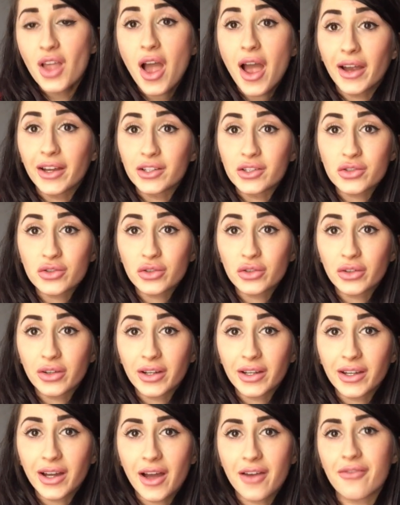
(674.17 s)
I
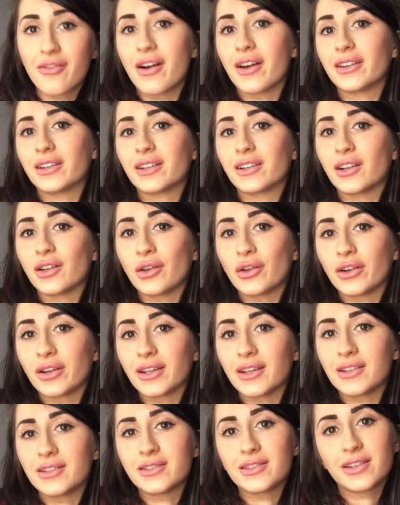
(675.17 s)
enjoy, I find it a lot
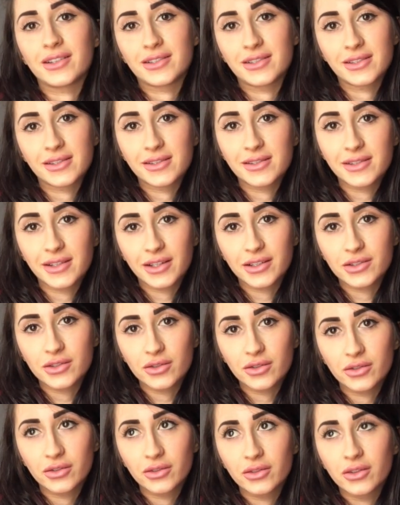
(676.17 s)
easier to stick
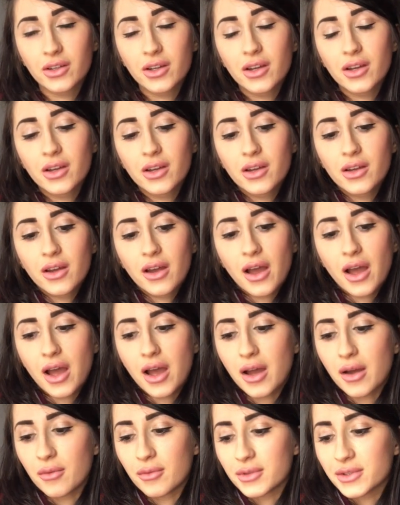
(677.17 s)
to.
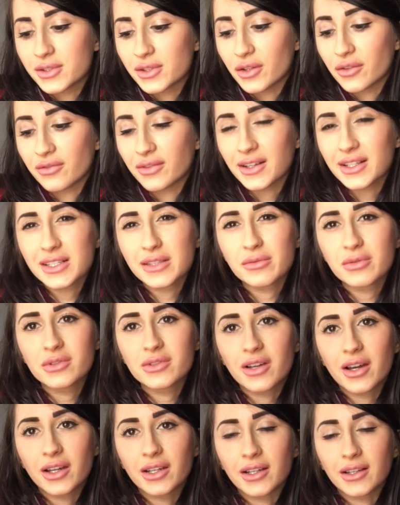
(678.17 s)
So flexible
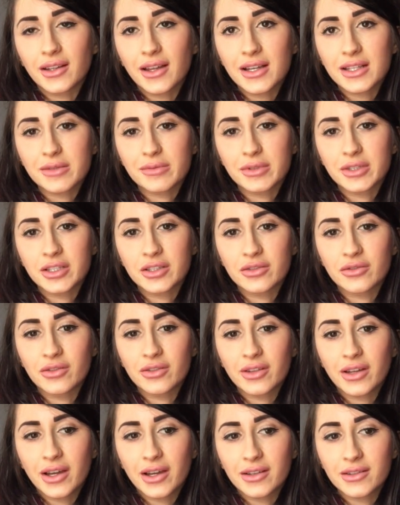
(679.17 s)
dieting allows me to do
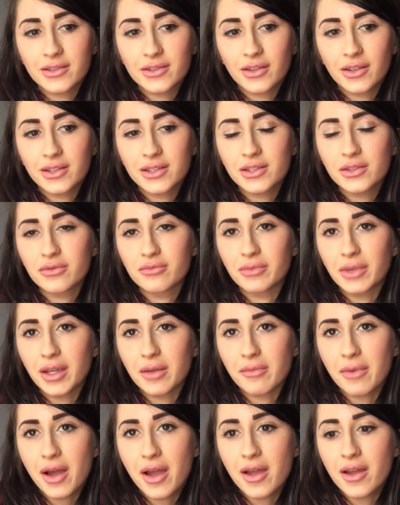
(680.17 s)
that. So I still
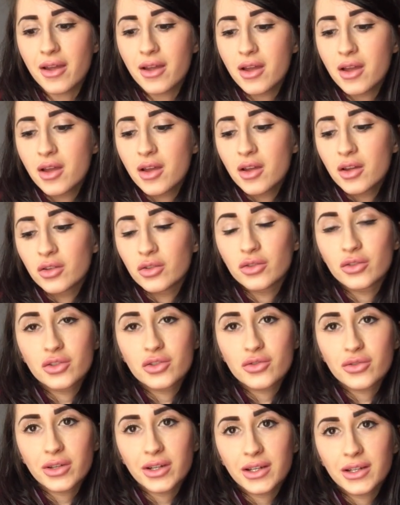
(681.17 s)
meet my
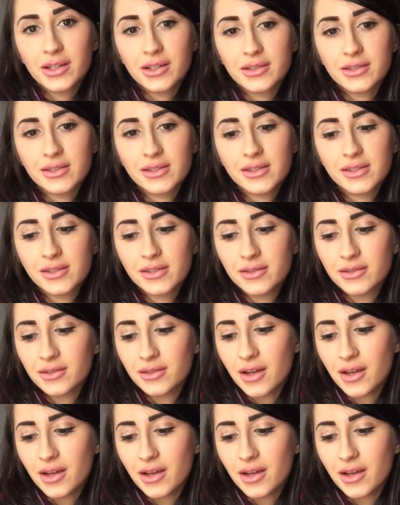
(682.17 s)
nutrients.